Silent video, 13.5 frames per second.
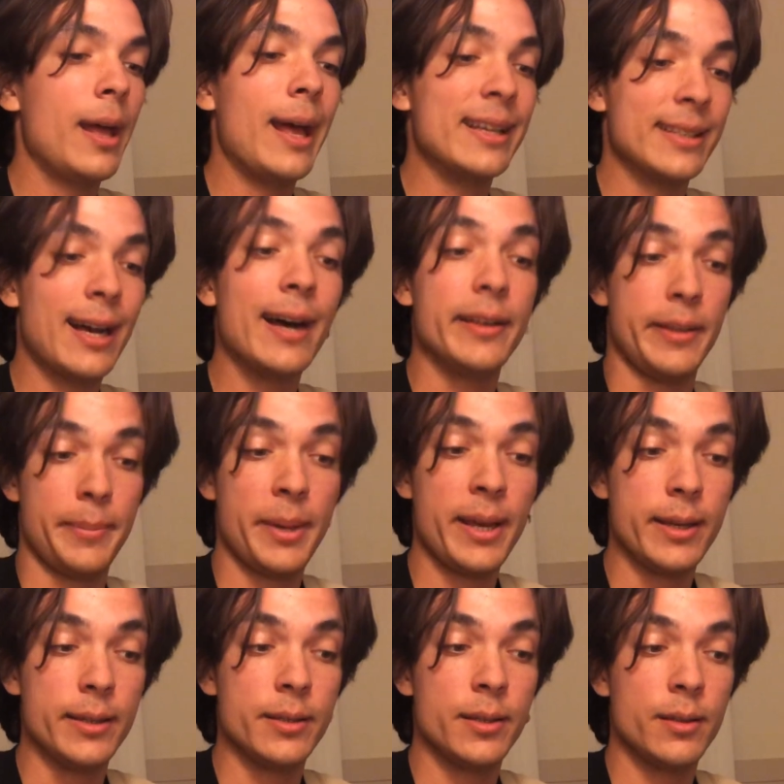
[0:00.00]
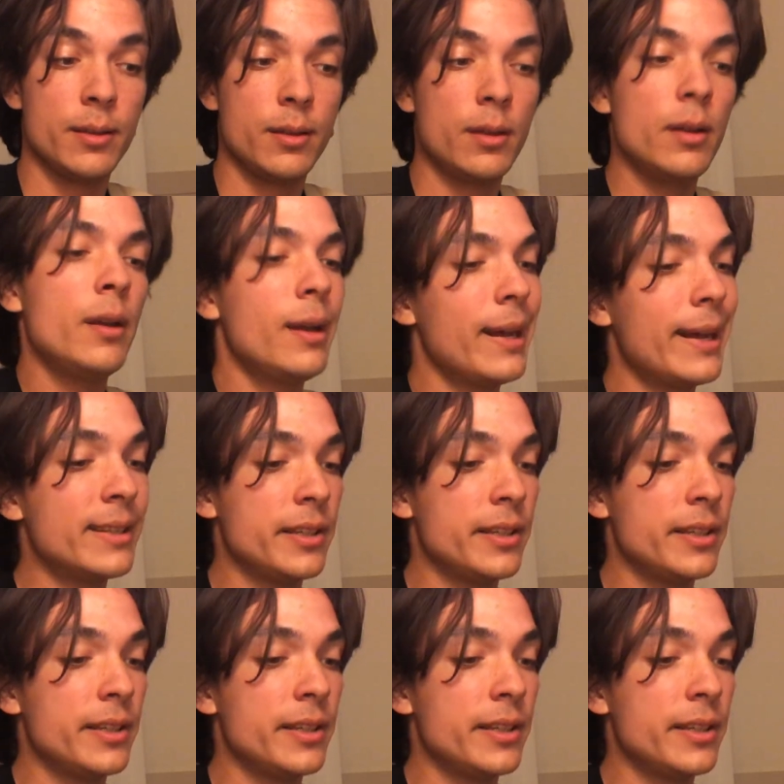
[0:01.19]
as highly paid. As